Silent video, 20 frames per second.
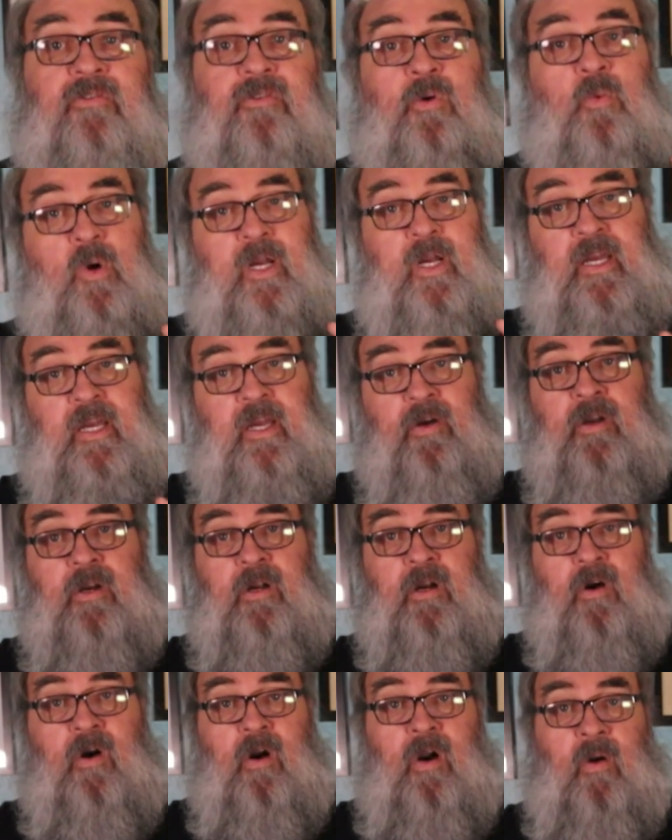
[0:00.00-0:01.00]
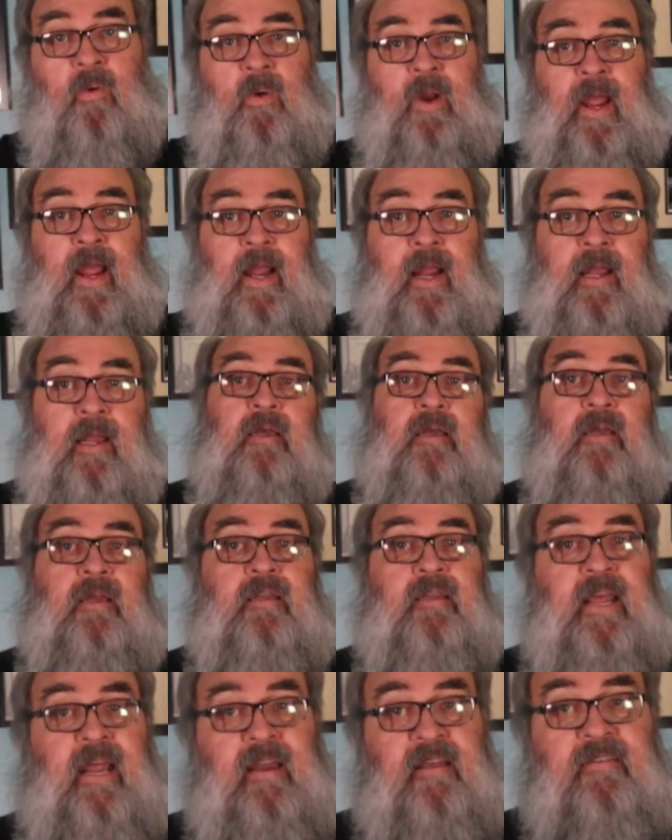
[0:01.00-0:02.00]
were killed in a car wreck.
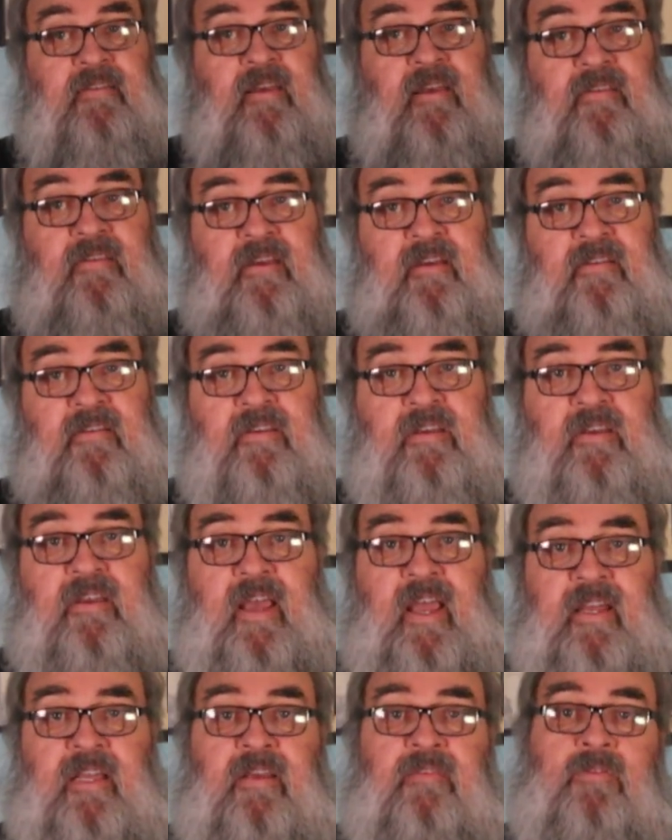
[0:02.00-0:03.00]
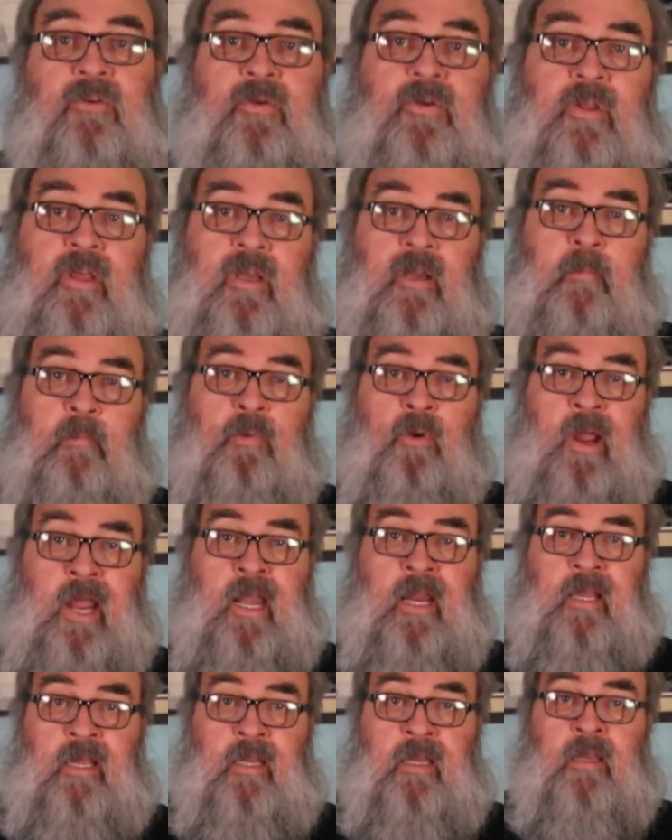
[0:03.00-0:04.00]
Danny says he is Detective Lieutenant
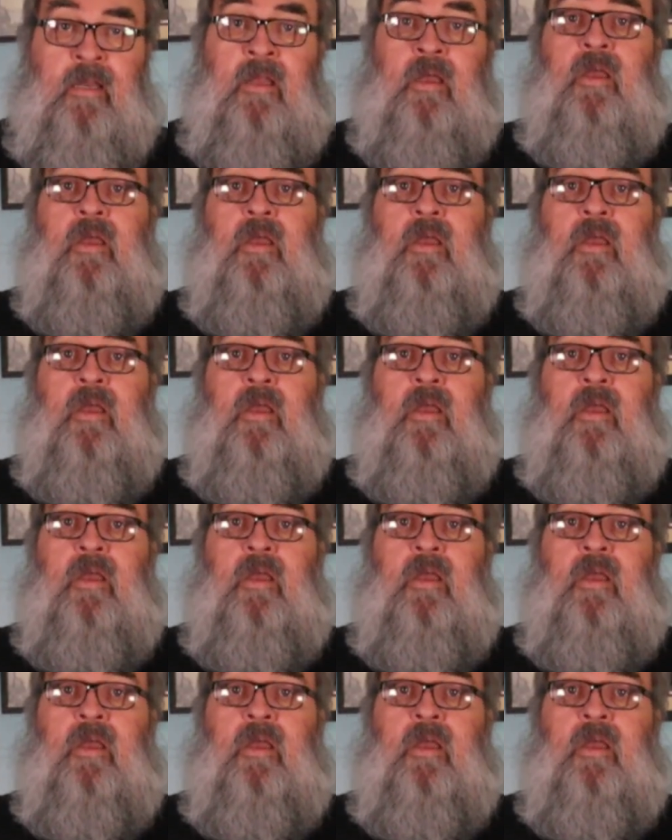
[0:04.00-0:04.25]
Brannigan,